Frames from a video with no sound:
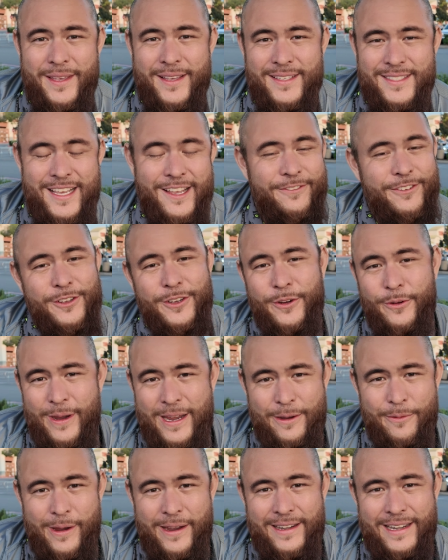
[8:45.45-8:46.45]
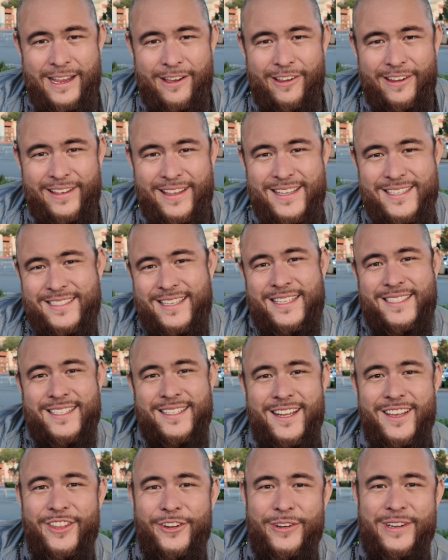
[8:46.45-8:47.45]
Because I feel great right now. I guess that's
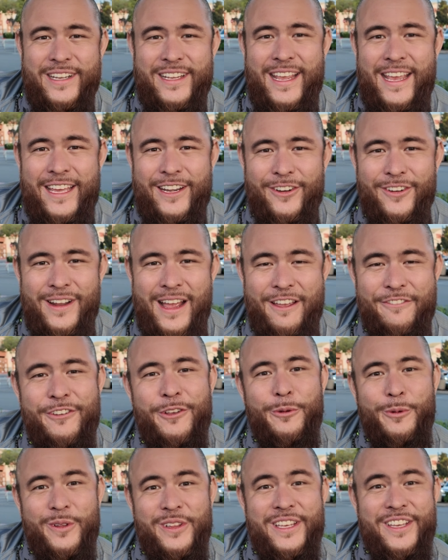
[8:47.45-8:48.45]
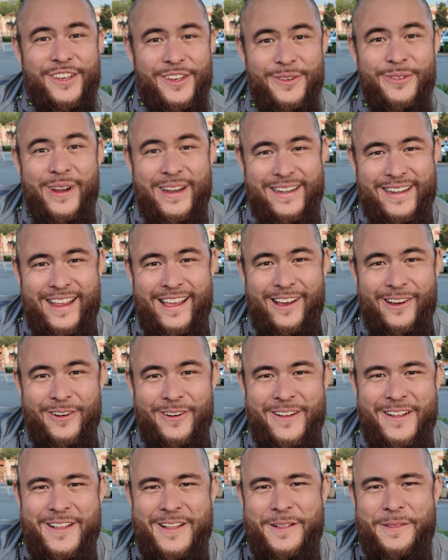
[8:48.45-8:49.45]
another indicator. I feel really good right
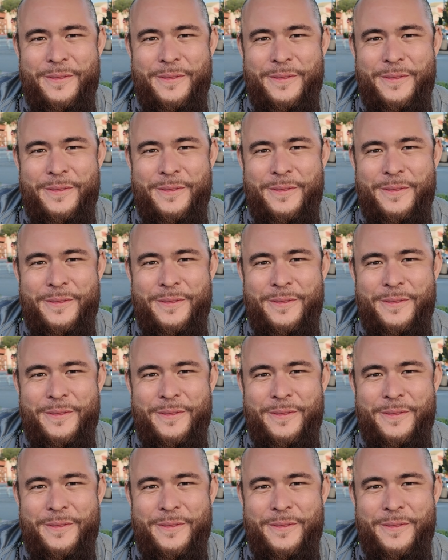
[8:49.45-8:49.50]
now.